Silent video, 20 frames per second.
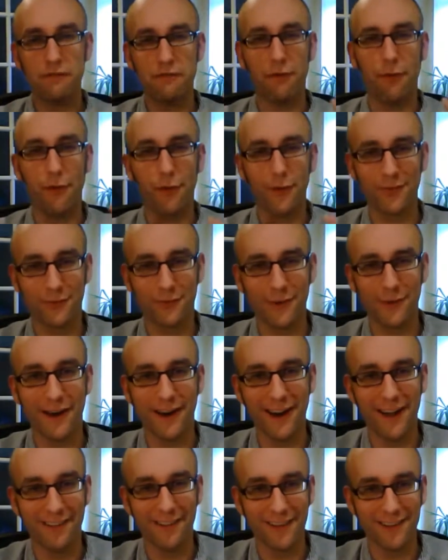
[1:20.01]
force one
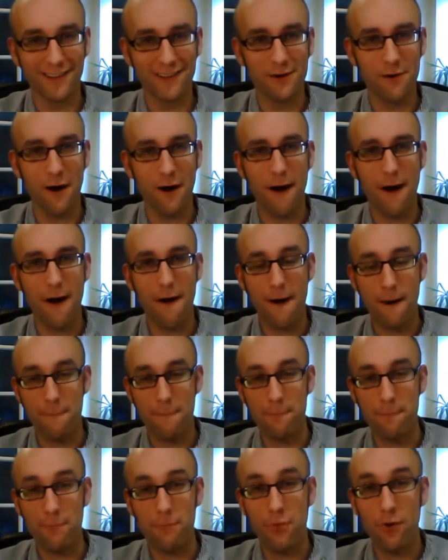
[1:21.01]
another to
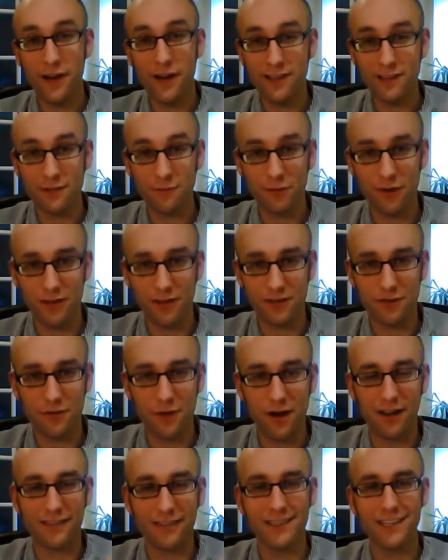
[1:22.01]
um, put into words to
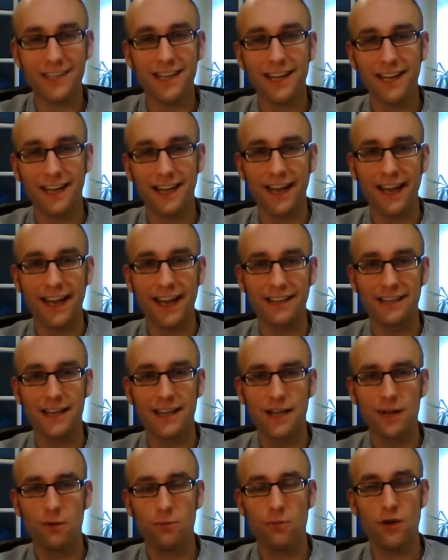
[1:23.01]
articulate
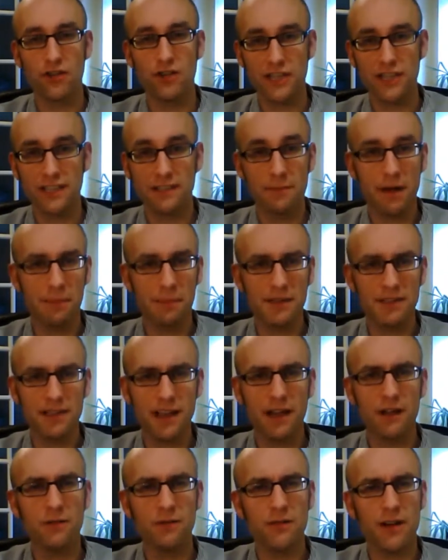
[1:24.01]
what Jesus might be
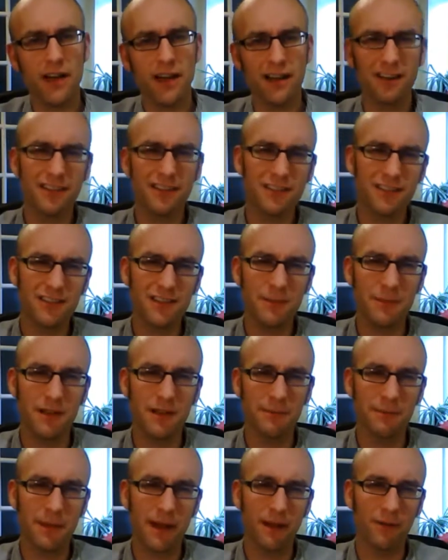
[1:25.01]
saying. Oh, I had a
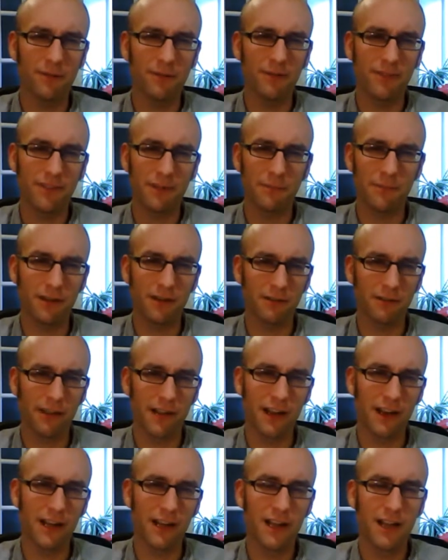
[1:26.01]
sermon about something or
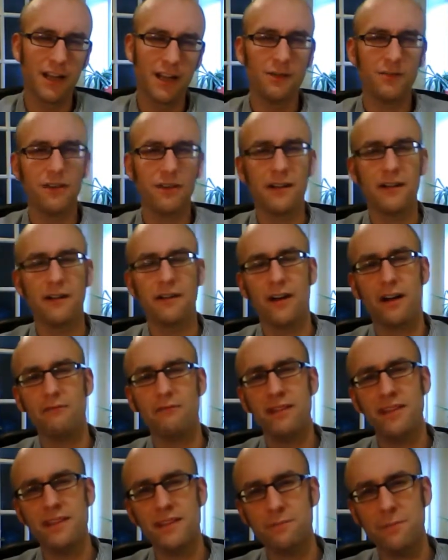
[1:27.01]
other, or I, I
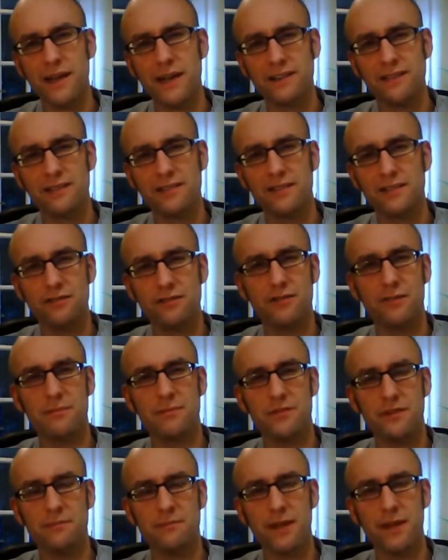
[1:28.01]
read this passage in
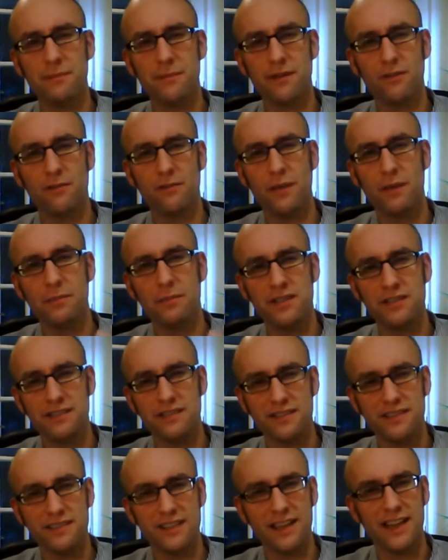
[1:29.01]
Scripture. Maybe I thought maybe
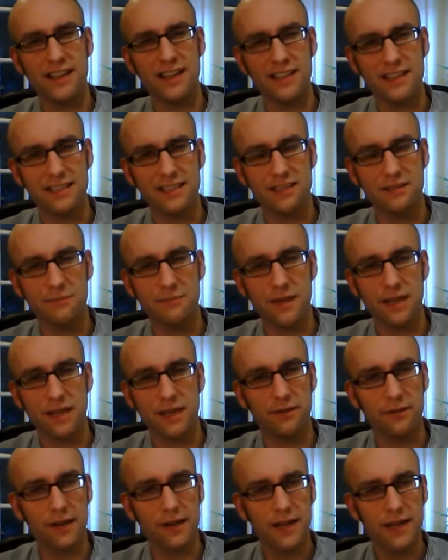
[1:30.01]
Jesus is saying this to
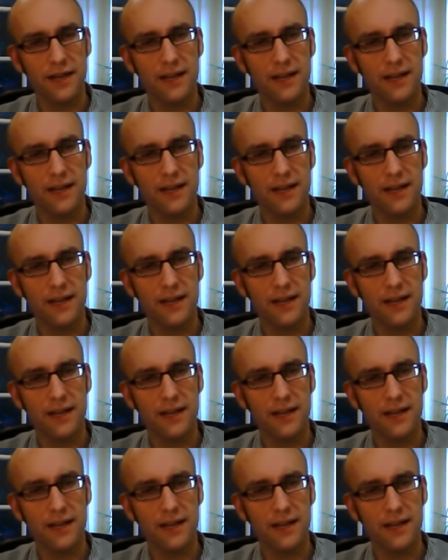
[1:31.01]
me, or